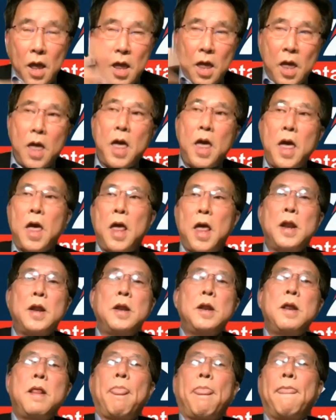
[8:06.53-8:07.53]

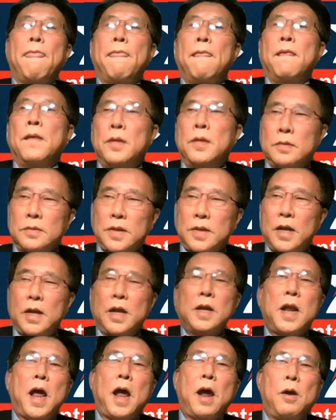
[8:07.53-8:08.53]
and take
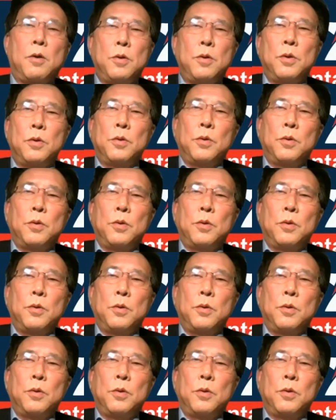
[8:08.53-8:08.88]
it down.